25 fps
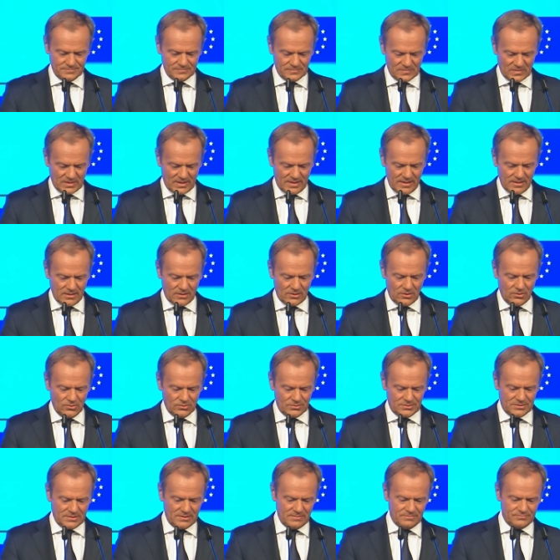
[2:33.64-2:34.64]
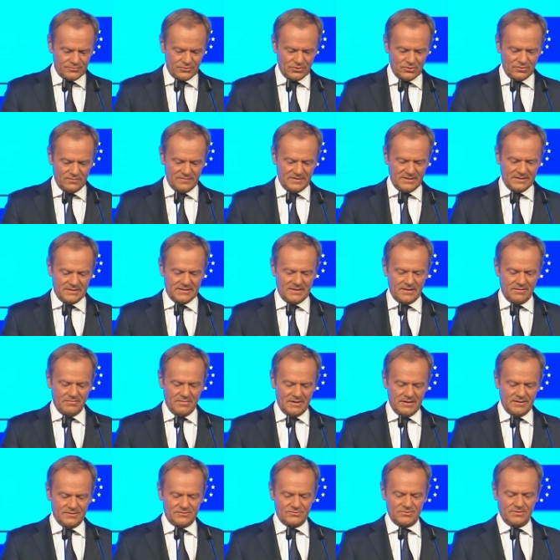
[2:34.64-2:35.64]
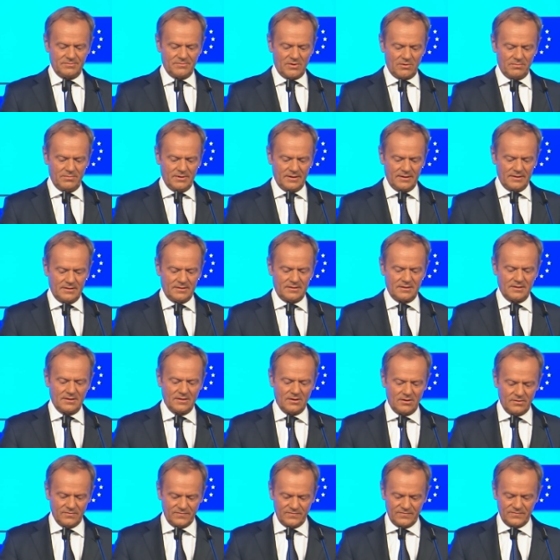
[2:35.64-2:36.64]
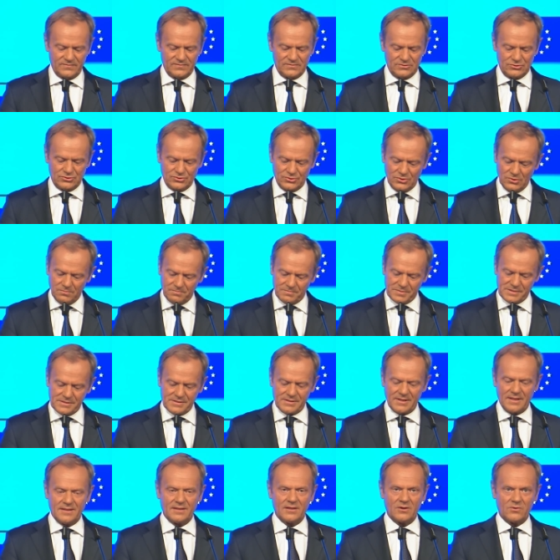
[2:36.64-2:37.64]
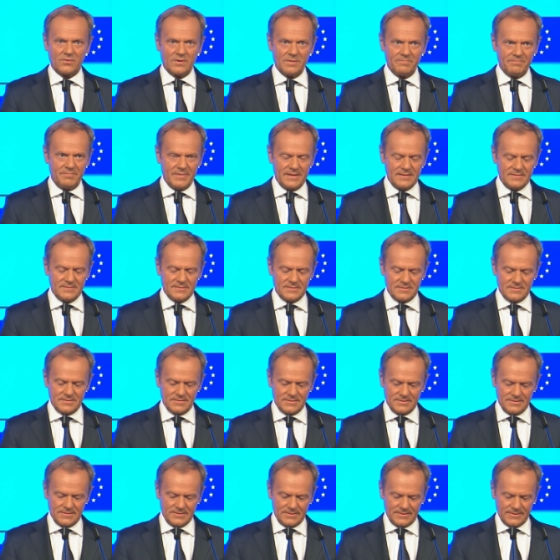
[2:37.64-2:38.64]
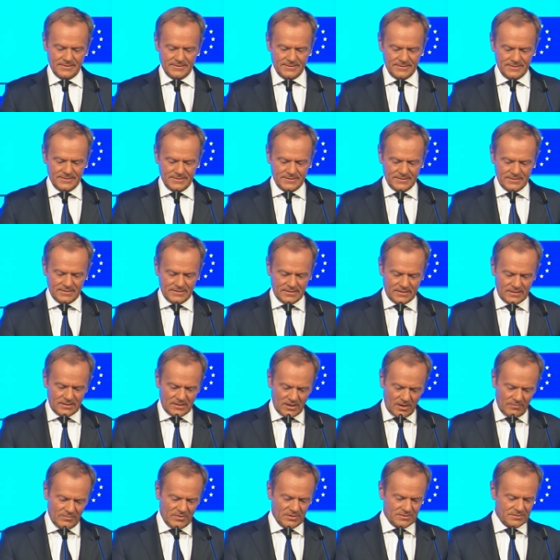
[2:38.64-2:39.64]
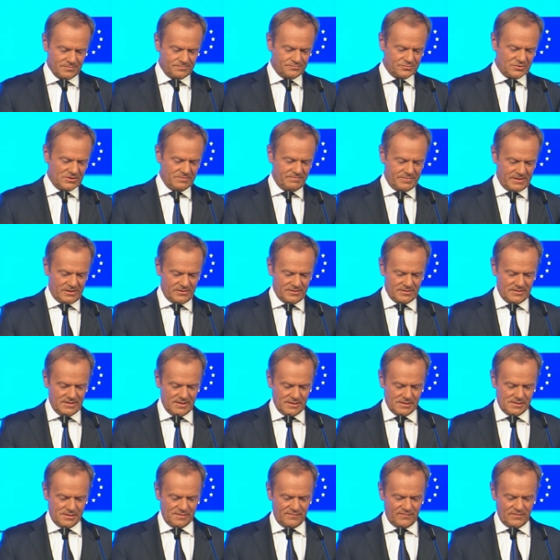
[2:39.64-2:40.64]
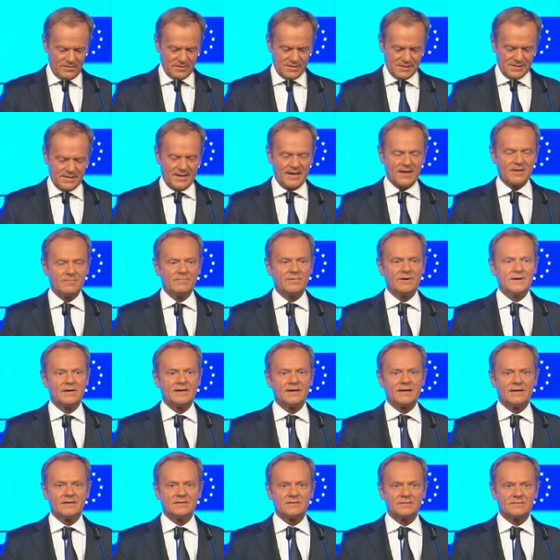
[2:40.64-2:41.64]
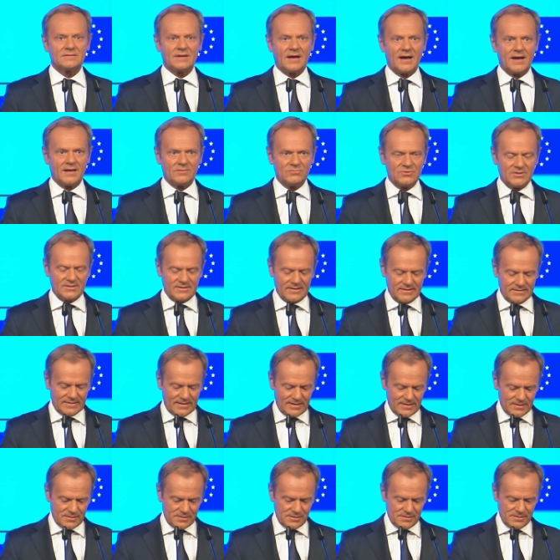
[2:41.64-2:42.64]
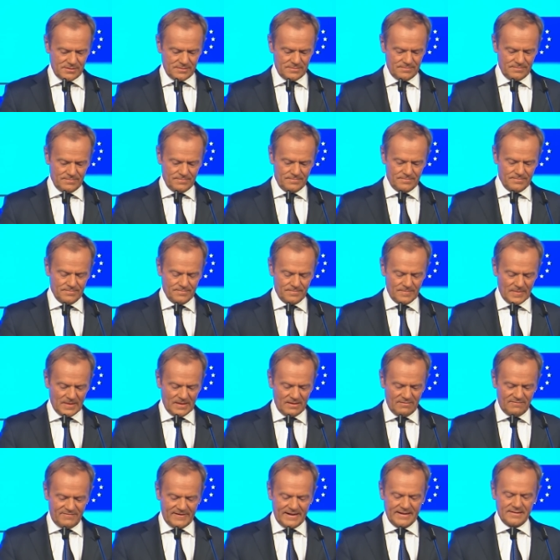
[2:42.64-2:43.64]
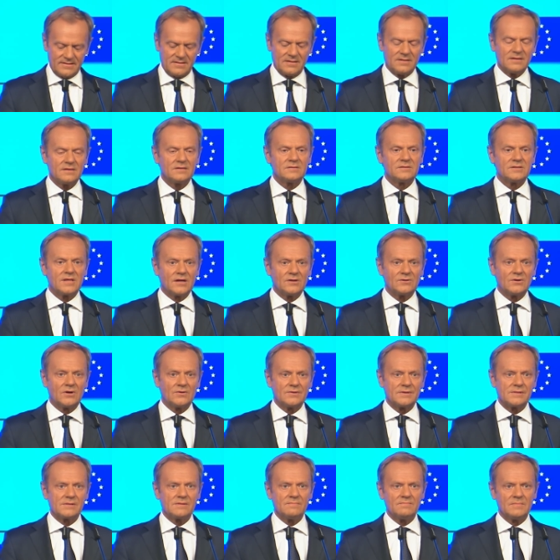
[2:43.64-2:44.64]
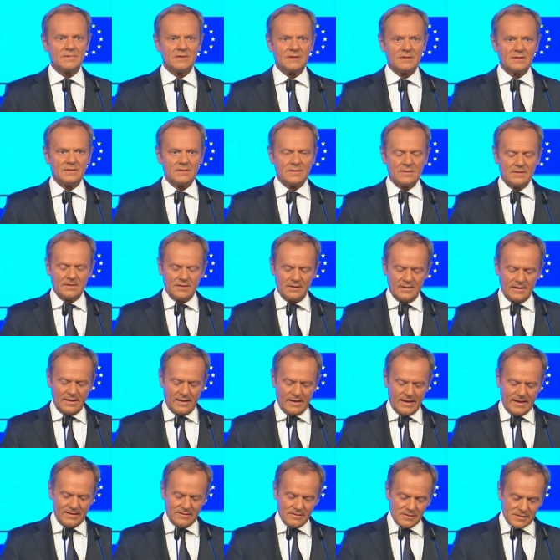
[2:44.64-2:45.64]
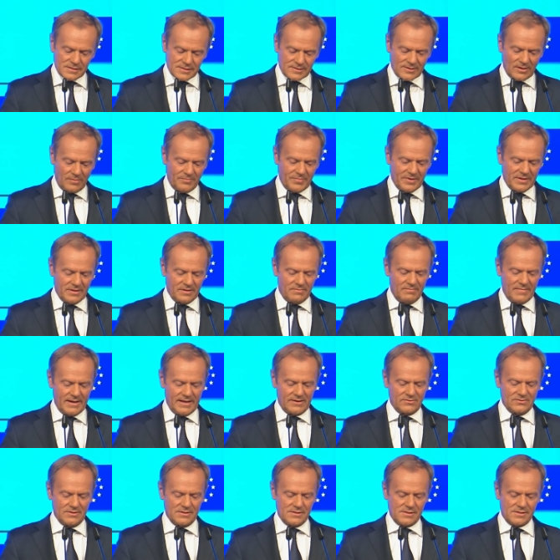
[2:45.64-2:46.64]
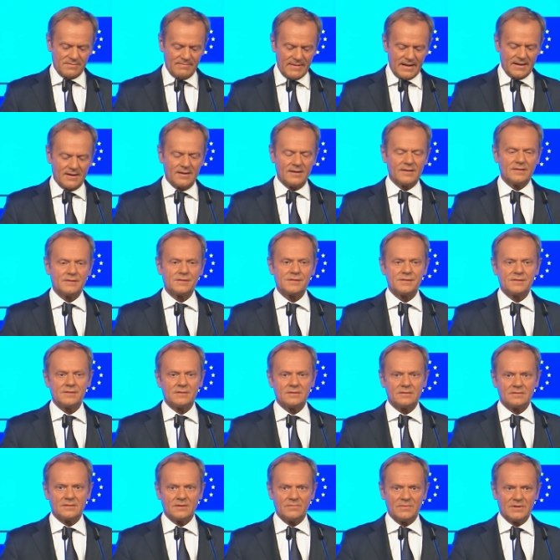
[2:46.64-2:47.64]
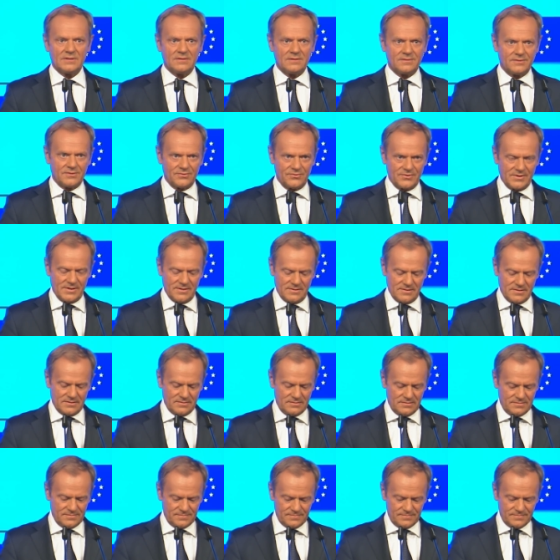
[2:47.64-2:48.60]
They include improving the military mobility of troops and equipment, common preparedness for cyber and hybrid attacks, fighting terrorism, and stopping migrant smugglers in the Mediterranean.